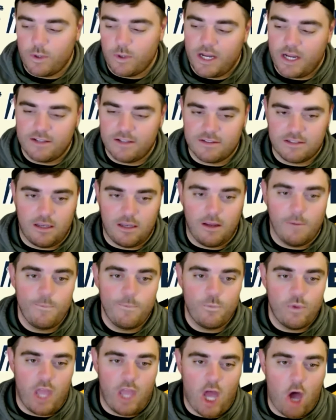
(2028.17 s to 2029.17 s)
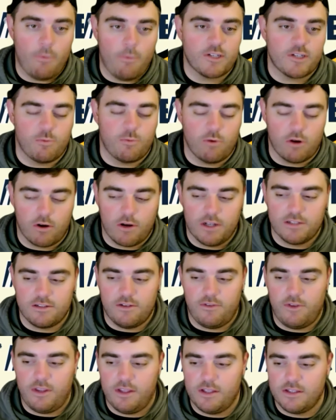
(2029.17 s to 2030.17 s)
we'll kind of see how much more
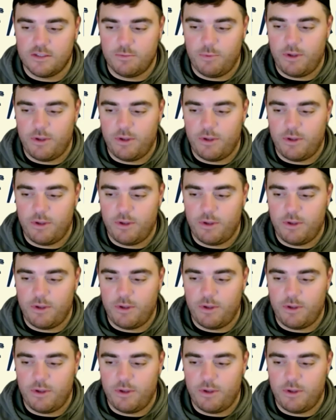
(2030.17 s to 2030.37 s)
aggressive he is.